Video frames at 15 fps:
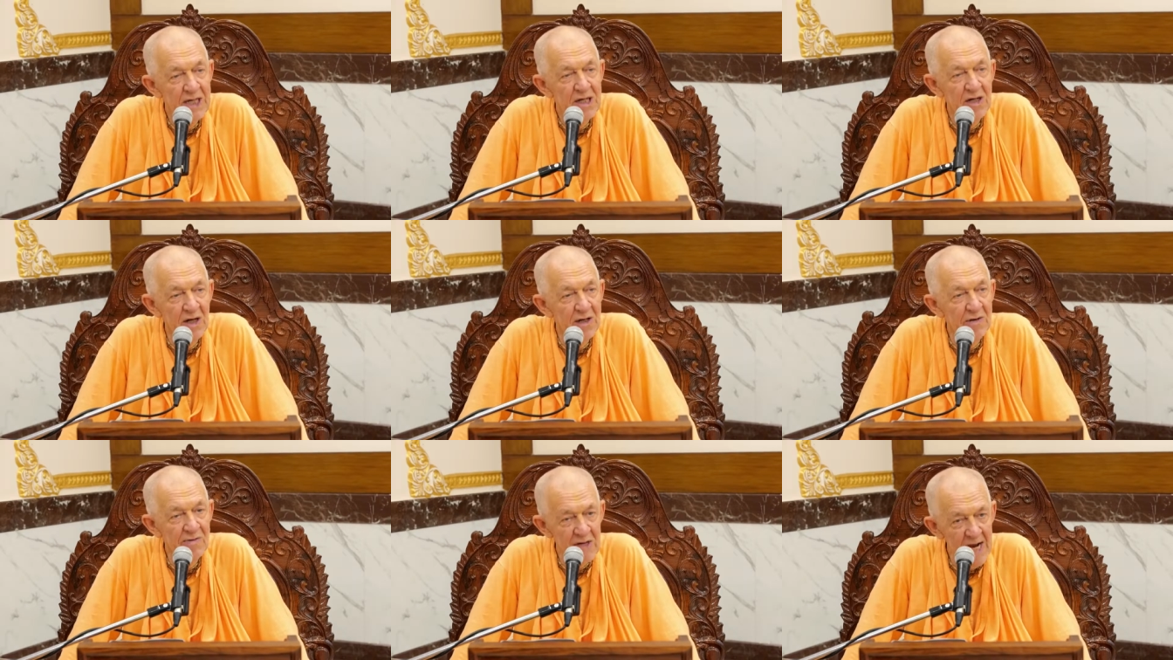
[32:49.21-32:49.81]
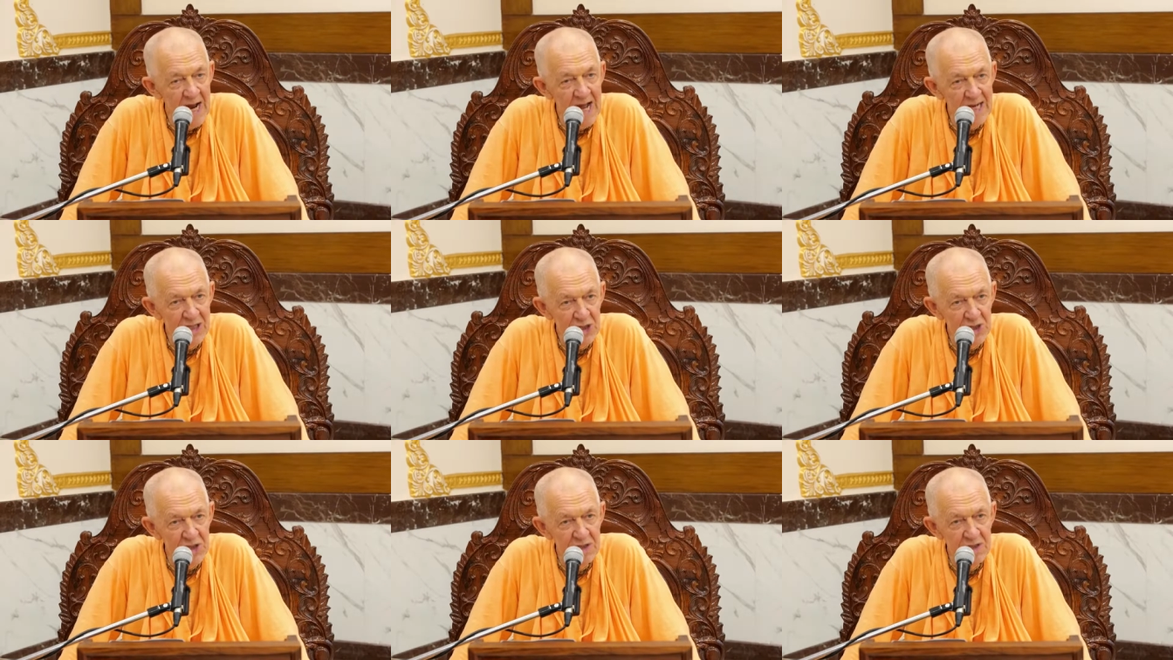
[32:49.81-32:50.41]
he got
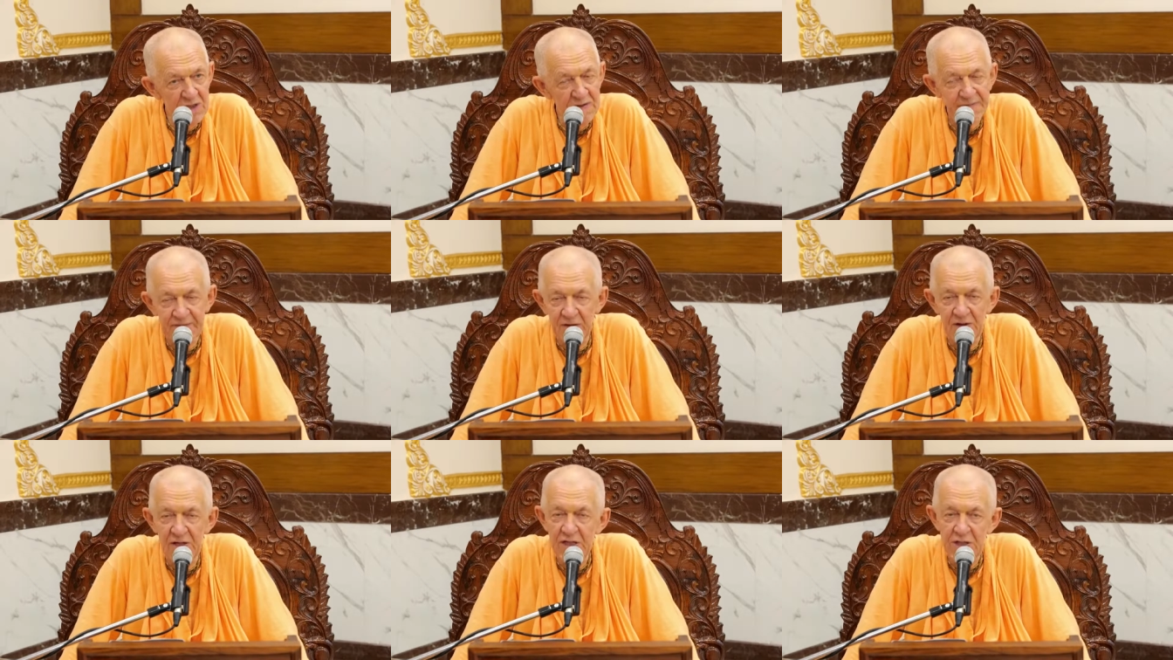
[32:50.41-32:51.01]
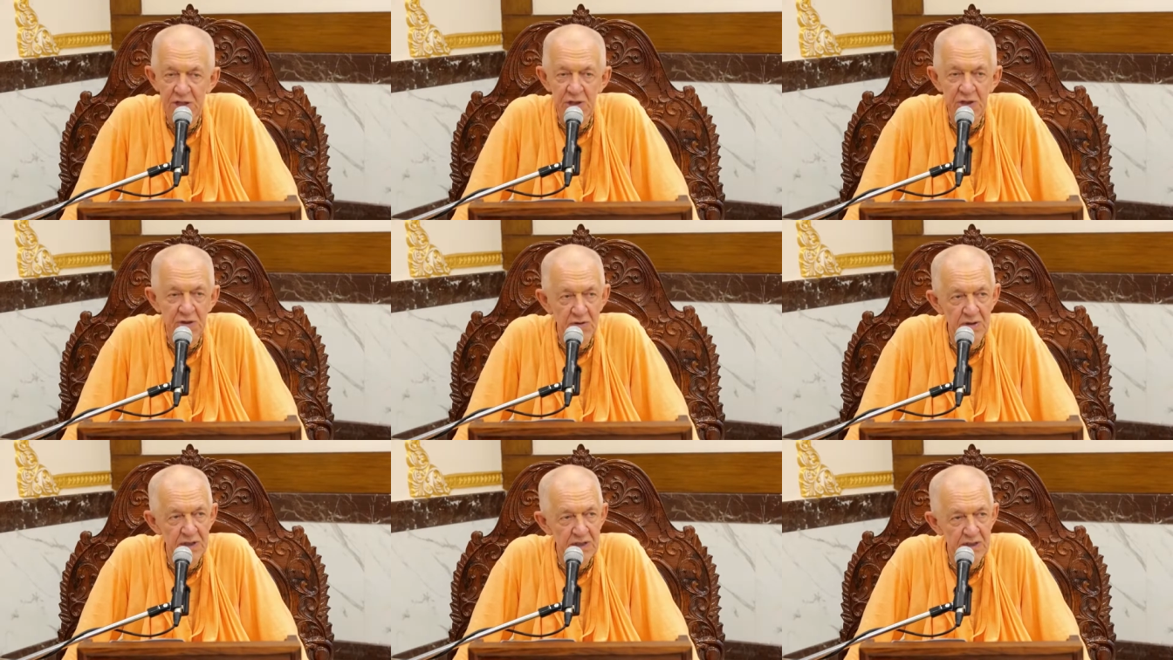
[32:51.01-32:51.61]
reactions for his
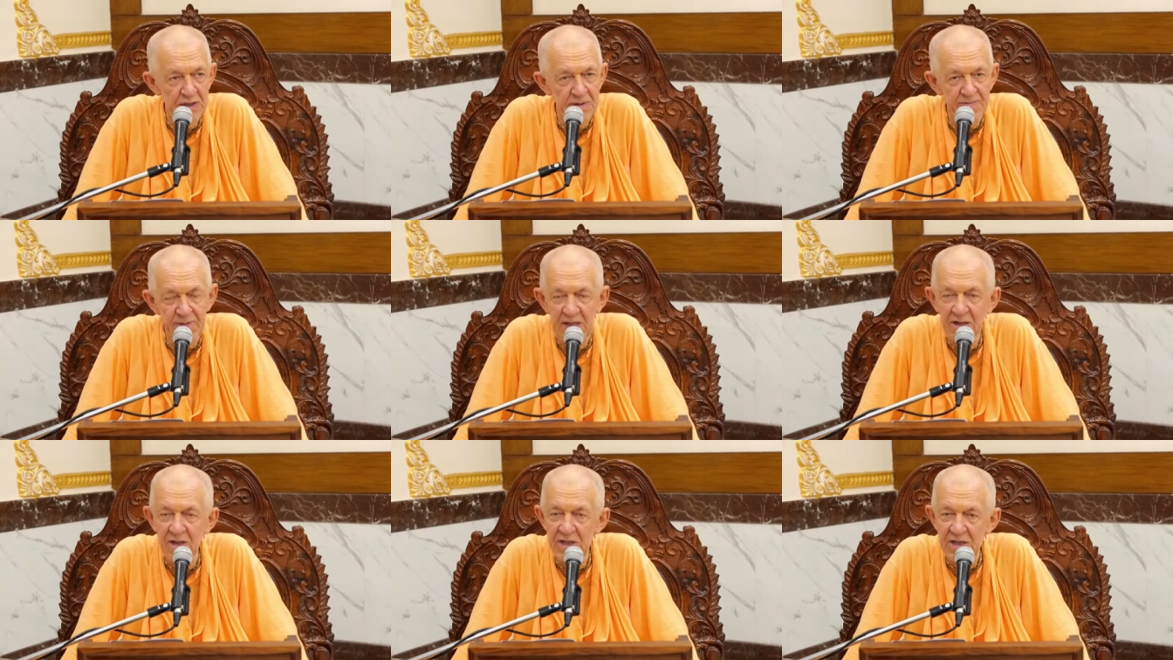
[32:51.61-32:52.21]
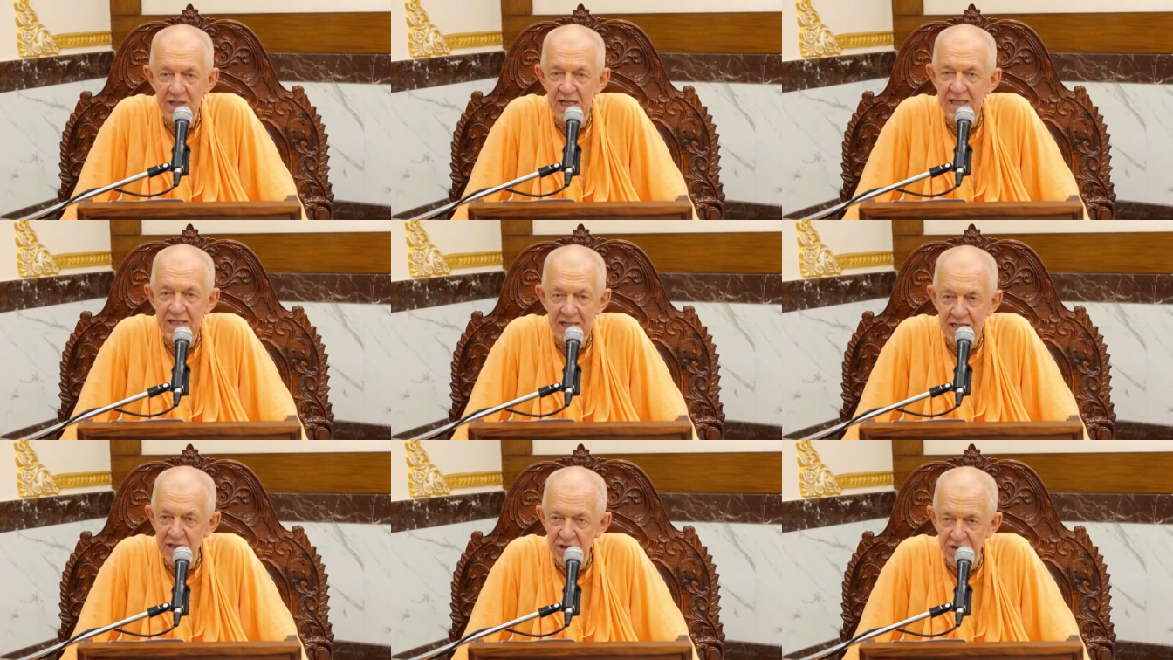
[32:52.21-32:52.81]
students because
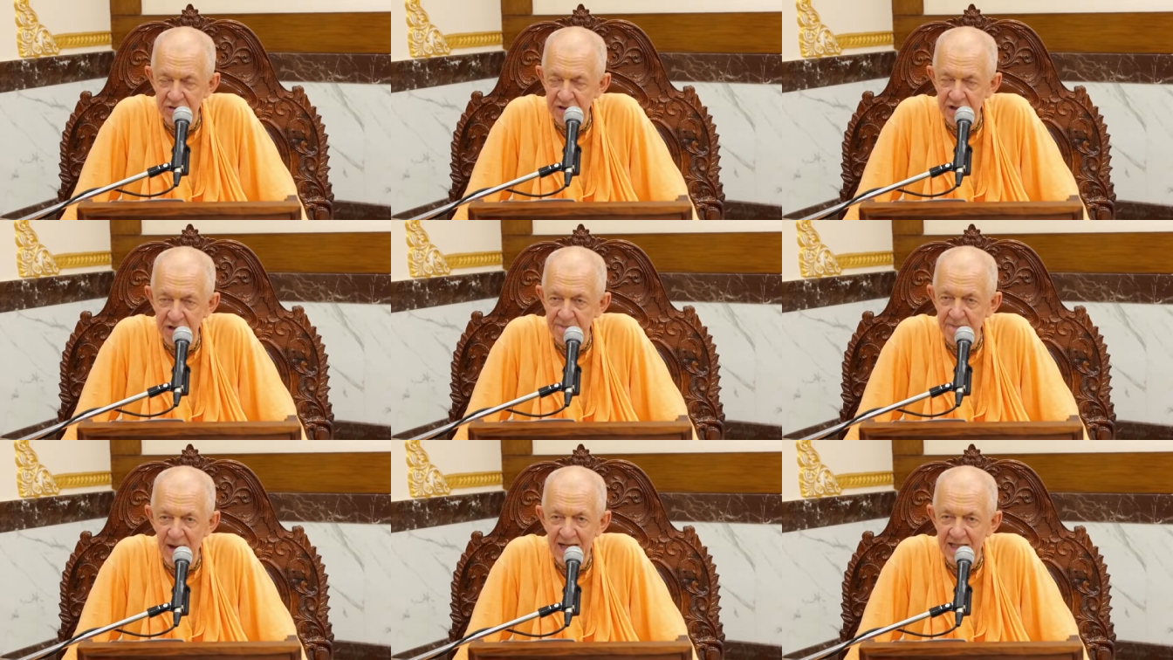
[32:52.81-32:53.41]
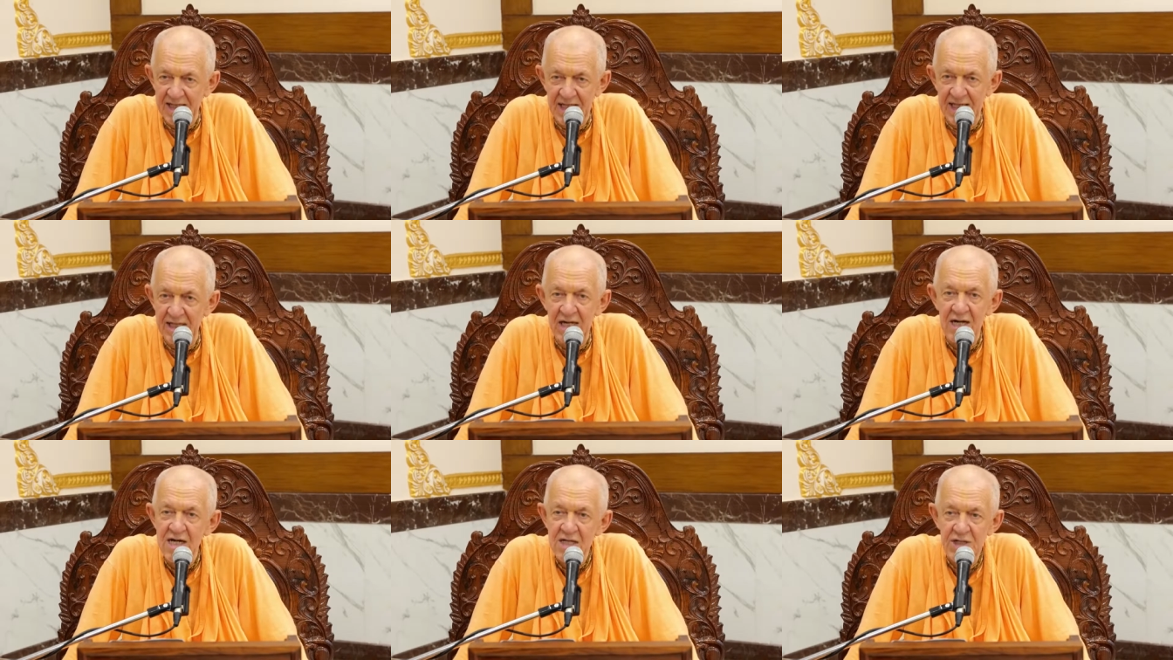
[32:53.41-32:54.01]
they
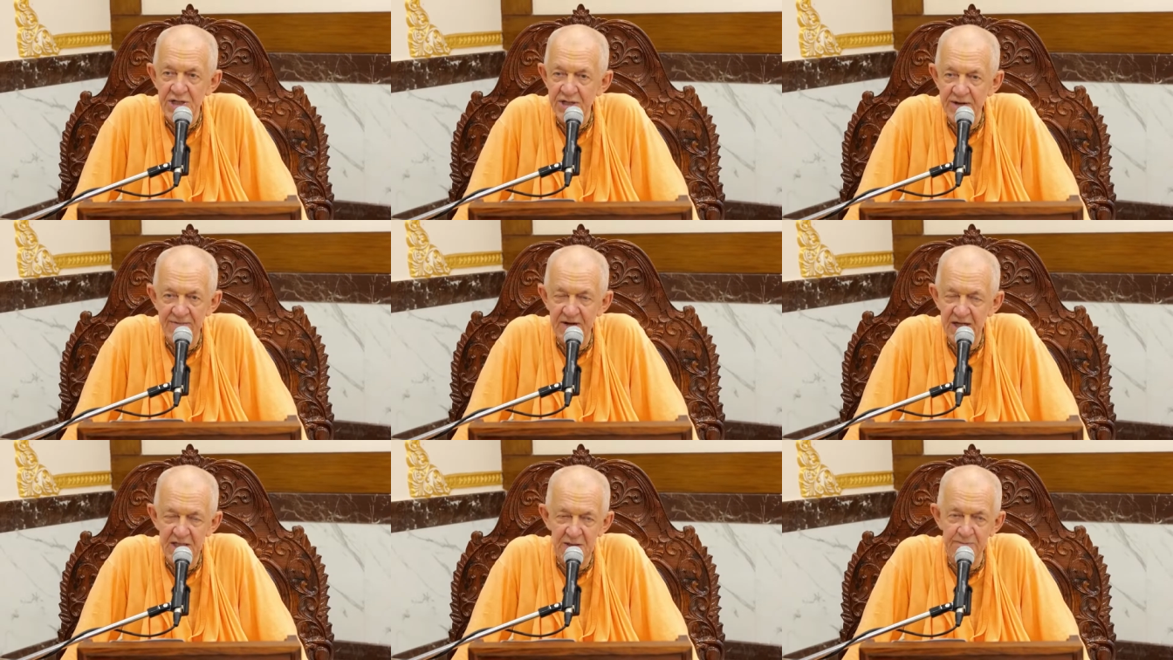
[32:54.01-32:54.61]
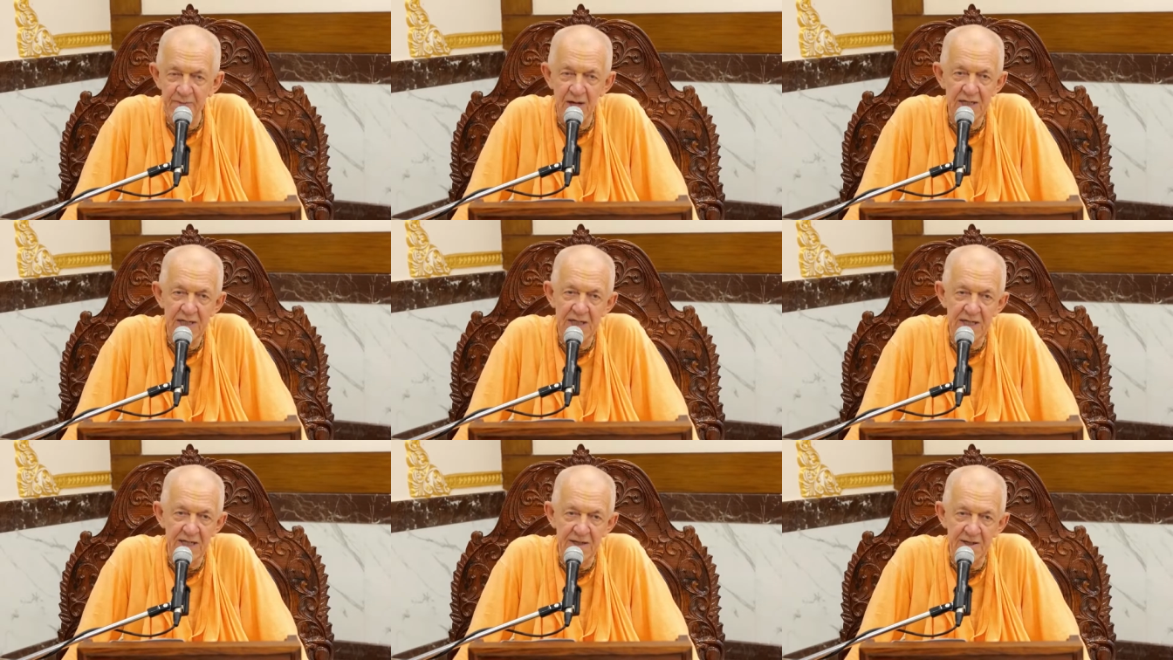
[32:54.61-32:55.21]
disrespected Srivas
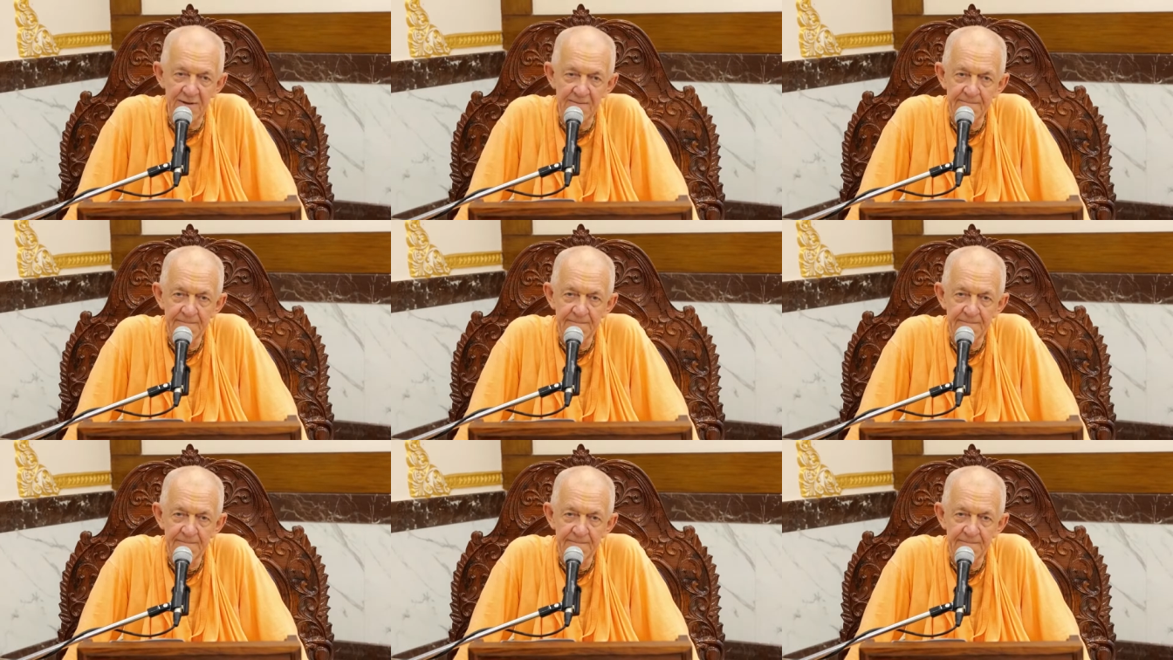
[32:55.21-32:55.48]
Pandit.